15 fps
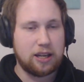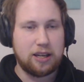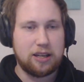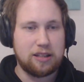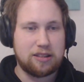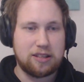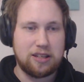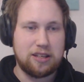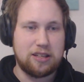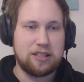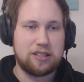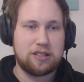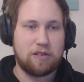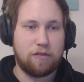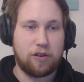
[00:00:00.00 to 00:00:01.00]
It
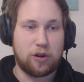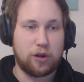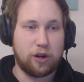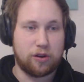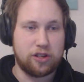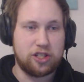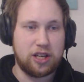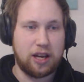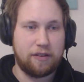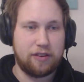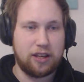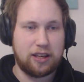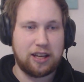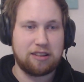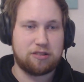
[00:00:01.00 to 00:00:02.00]
is very RNG
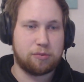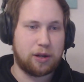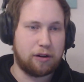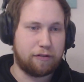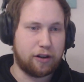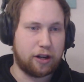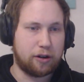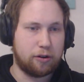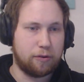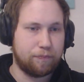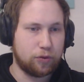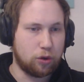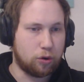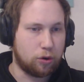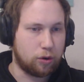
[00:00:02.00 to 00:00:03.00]
heavy. Casting Rain of
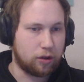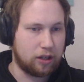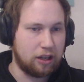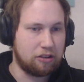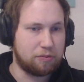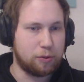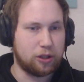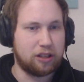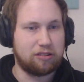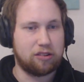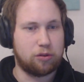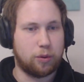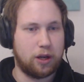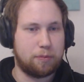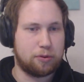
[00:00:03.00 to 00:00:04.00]
Fire or Chaos Bolt has
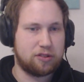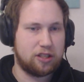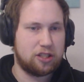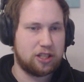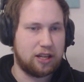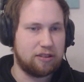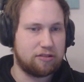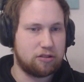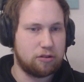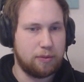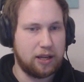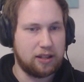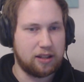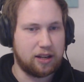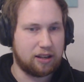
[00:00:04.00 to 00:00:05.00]
a 20% chance to
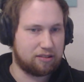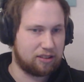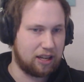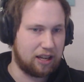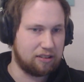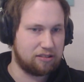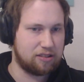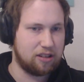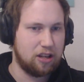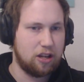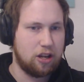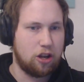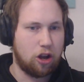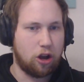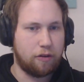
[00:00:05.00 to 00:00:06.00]
make the next cast
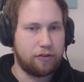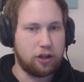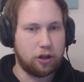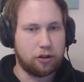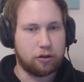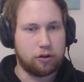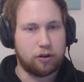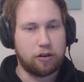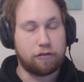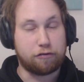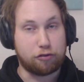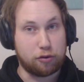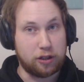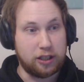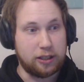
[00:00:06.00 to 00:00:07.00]
of the other
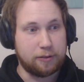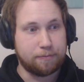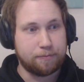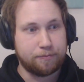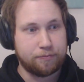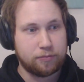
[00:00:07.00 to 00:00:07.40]
free.